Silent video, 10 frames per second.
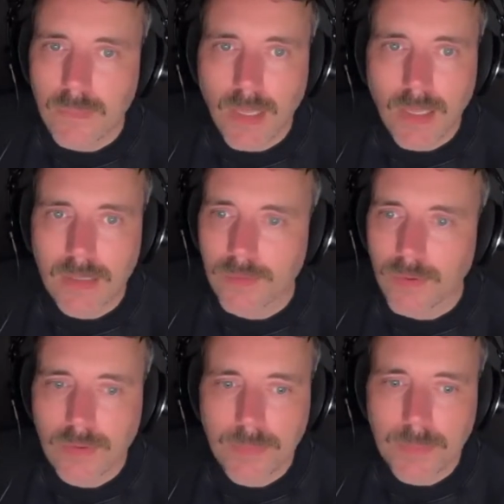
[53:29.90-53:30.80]
and
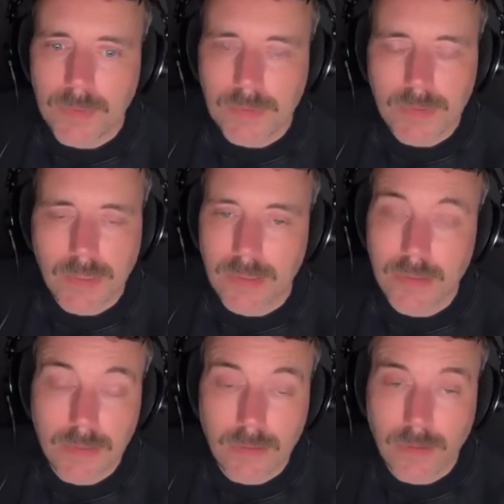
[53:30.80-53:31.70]
talk to people
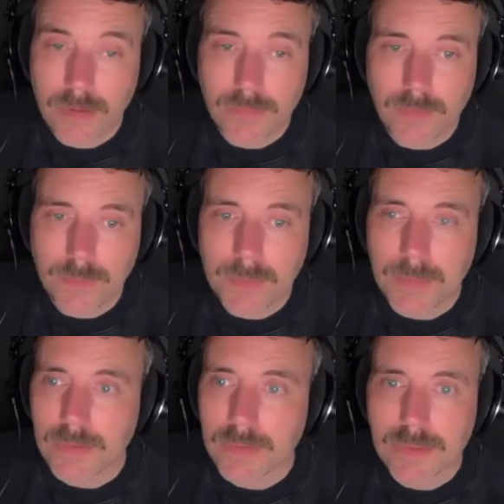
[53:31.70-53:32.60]
and learn from
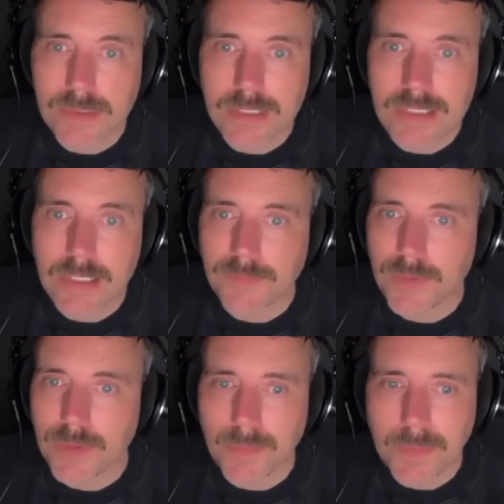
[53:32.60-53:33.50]
people. Just listen if
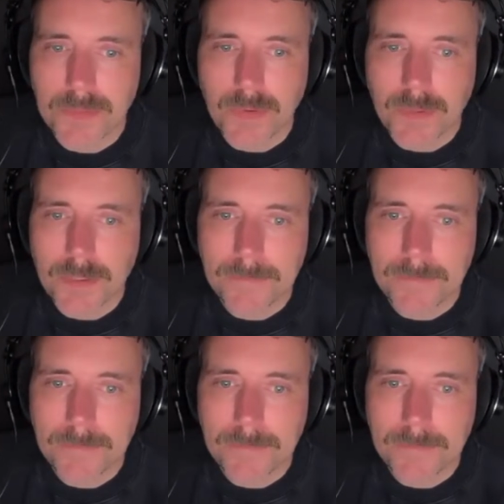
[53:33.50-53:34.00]
you don't want to talk.